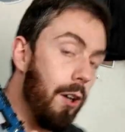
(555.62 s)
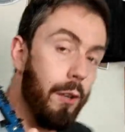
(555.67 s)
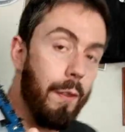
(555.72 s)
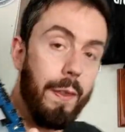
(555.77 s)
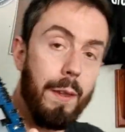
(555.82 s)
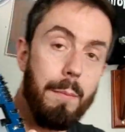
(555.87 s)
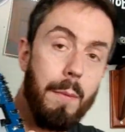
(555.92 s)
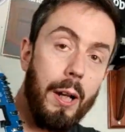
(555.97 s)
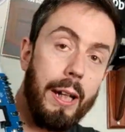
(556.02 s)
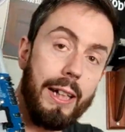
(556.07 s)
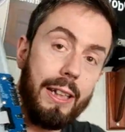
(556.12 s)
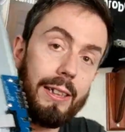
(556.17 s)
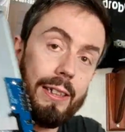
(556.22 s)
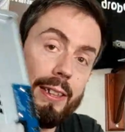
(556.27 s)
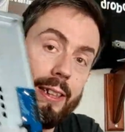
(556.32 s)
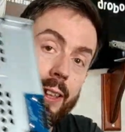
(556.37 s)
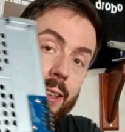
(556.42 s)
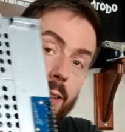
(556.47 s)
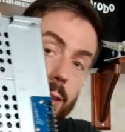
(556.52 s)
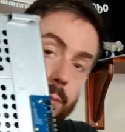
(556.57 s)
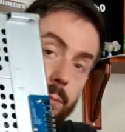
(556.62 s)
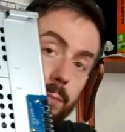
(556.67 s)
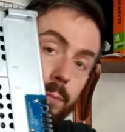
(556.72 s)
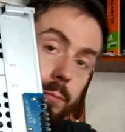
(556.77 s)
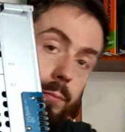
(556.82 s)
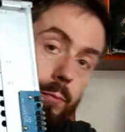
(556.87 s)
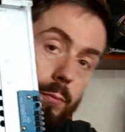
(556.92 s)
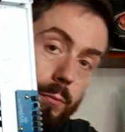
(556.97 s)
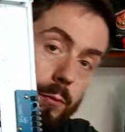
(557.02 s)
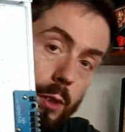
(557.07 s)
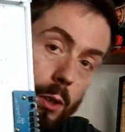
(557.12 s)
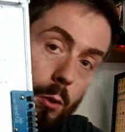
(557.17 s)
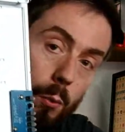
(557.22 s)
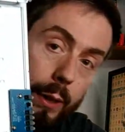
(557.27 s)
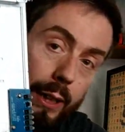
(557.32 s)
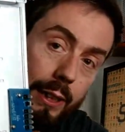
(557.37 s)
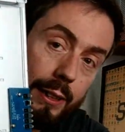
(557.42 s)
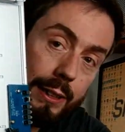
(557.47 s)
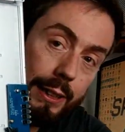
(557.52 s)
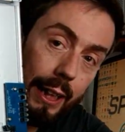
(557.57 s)
and get on the mic still
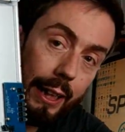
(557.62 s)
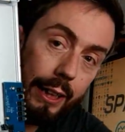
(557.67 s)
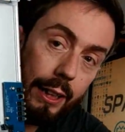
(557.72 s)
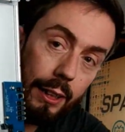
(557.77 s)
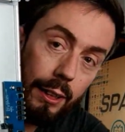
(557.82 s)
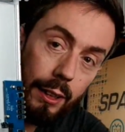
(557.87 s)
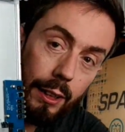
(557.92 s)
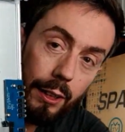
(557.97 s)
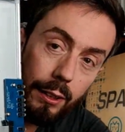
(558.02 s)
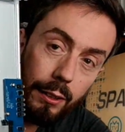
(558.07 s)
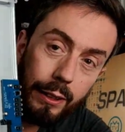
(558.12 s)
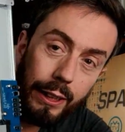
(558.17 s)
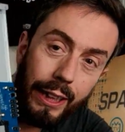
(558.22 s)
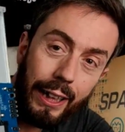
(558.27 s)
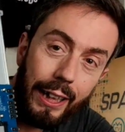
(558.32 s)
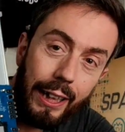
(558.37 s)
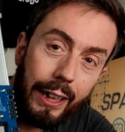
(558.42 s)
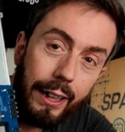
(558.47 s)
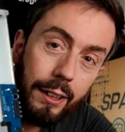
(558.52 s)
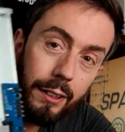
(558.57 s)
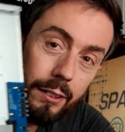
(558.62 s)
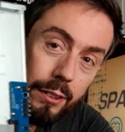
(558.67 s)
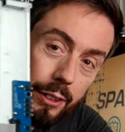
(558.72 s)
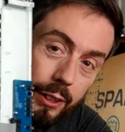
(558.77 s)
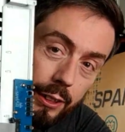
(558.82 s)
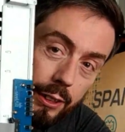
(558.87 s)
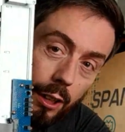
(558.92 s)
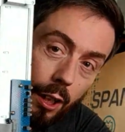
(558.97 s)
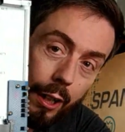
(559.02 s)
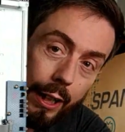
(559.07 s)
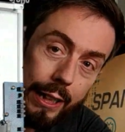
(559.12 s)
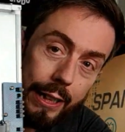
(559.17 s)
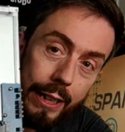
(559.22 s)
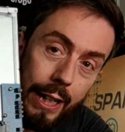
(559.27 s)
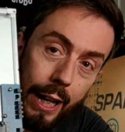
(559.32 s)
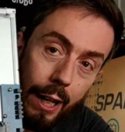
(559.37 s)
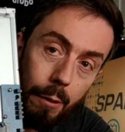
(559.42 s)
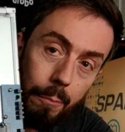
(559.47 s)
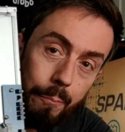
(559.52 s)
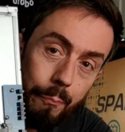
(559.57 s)
we can take a look
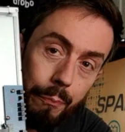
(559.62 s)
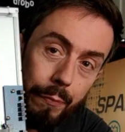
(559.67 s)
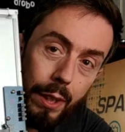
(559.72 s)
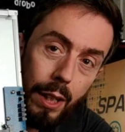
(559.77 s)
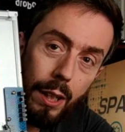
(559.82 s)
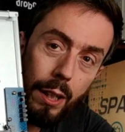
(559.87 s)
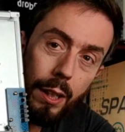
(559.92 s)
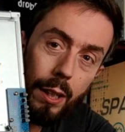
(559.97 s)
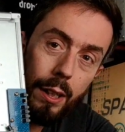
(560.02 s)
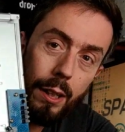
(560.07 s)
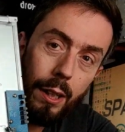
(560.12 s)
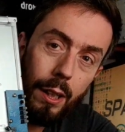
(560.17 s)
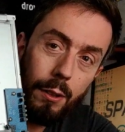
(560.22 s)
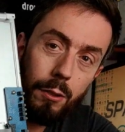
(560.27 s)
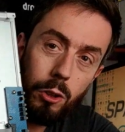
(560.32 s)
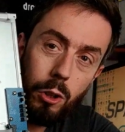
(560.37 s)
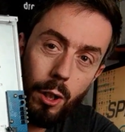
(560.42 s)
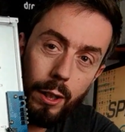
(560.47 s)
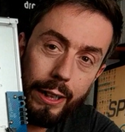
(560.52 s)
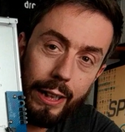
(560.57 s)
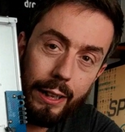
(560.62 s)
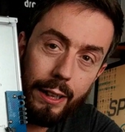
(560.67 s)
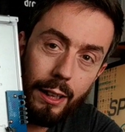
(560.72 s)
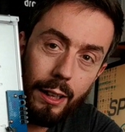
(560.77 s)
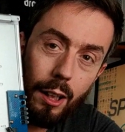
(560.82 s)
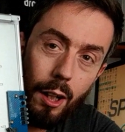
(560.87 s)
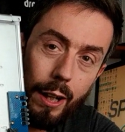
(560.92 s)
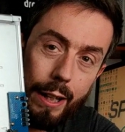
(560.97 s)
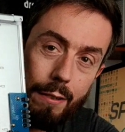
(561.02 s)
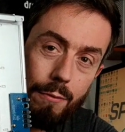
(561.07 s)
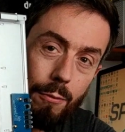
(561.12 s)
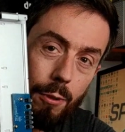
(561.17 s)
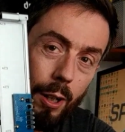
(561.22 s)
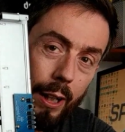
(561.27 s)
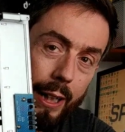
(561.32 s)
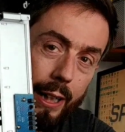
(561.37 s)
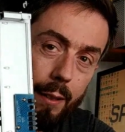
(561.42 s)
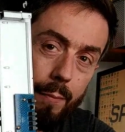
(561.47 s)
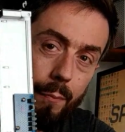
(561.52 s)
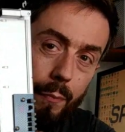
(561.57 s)
inside. Now, I'll try and get the light
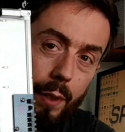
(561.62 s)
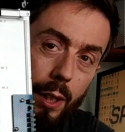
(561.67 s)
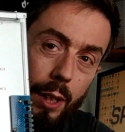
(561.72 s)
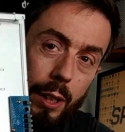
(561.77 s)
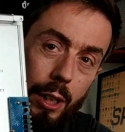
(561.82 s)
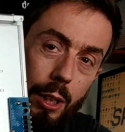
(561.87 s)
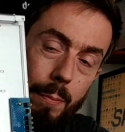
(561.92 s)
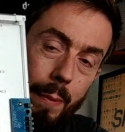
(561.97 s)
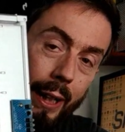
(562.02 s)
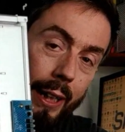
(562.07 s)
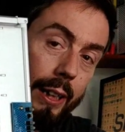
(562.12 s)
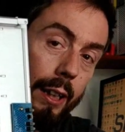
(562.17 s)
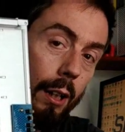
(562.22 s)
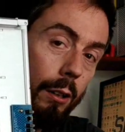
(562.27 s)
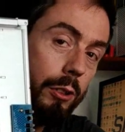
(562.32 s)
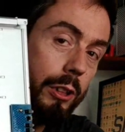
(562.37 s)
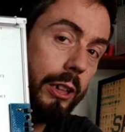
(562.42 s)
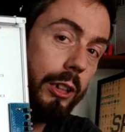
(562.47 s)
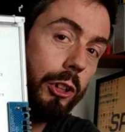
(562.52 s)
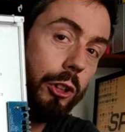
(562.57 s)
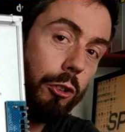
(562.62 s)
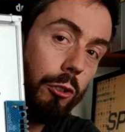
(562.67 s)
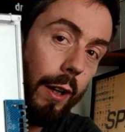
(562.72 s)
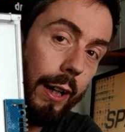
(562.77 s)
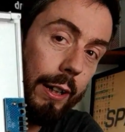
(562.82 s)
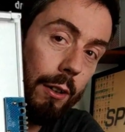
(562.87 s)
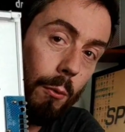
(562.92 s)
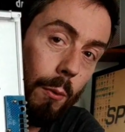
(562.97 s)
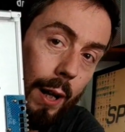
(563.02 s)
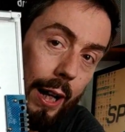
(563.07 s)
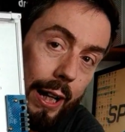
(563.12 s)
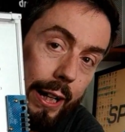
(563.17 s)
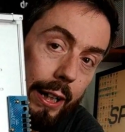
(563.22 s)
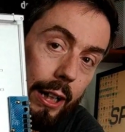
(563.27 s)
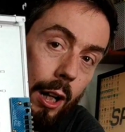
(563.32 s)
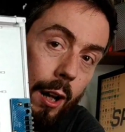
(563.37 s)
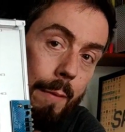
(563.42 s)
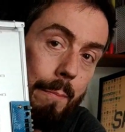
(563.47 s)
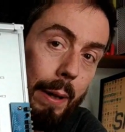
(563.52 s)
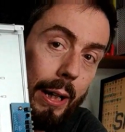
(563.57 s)
right. You may notice straight
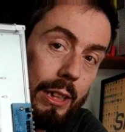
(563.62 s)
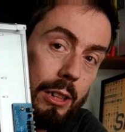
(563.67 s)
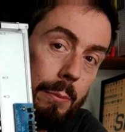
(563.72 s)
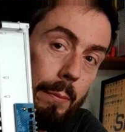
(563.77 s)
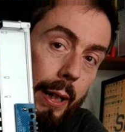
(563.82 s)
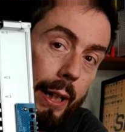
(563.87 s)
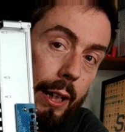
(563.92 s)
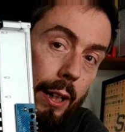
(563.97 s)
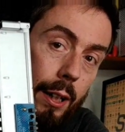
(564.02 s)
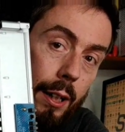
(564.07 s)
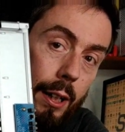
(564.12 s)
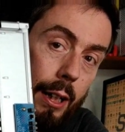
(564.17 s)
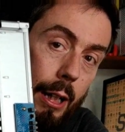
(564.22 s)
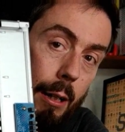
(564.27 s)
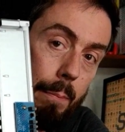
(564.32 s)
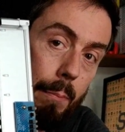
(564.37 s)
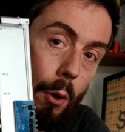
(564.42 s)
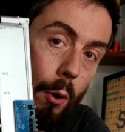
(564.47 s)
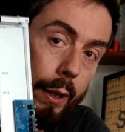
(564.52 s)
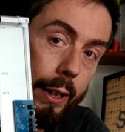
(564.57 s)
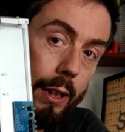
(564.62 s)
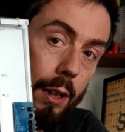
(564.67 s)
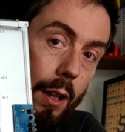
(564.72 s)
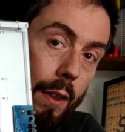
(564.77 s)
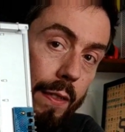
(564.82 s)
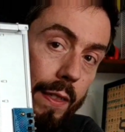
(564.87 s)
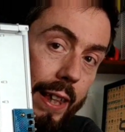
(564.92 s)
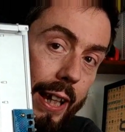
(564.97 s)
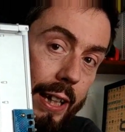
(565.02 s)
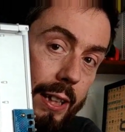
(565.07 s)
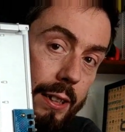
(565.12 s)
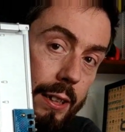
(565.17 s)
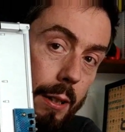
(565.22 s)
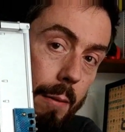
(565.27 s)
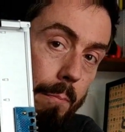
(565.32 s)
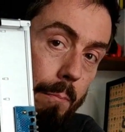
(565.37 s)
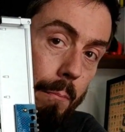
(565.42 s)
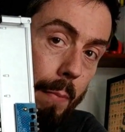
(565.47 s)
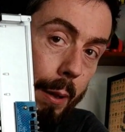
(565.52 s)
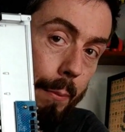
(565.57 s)
away, going back to my earlier point,
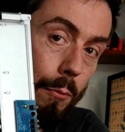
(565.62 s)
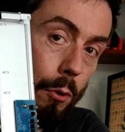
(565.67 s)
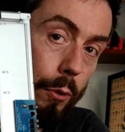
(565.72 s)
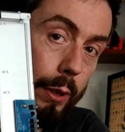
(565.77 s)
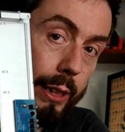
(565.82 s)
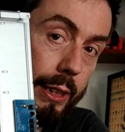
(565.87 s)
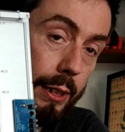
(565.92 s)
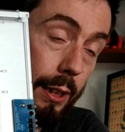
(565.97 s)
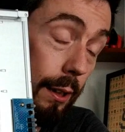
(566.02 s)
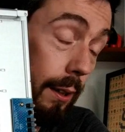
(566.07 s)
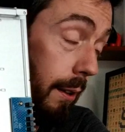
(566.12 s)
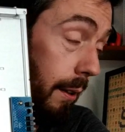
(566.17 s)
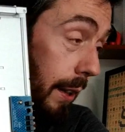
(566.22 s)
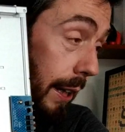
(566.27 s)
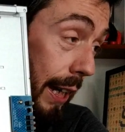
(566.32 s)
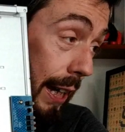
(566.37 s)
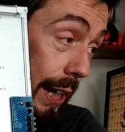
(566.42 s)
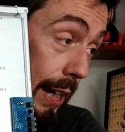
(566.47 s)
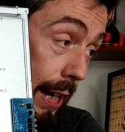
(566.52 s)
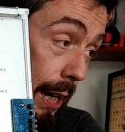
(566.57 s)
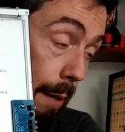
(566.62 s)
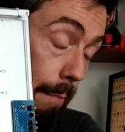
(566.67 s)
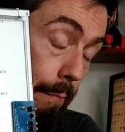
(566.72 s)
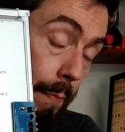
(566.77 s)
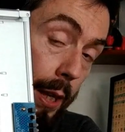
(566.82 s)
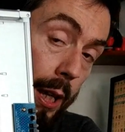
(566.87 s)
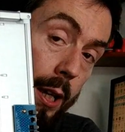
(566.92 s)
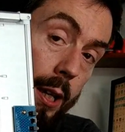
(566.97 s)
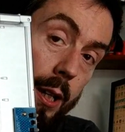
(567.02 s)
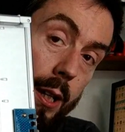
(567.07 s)
this memory slot here.